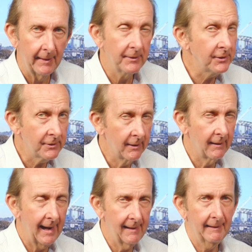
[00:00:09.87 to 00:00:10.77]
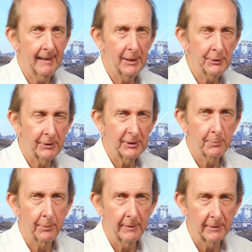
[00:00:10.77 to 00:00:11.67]
Now, this is an allegation at this
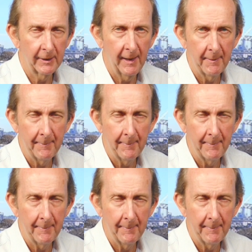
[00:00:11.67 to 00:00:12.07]
point in time.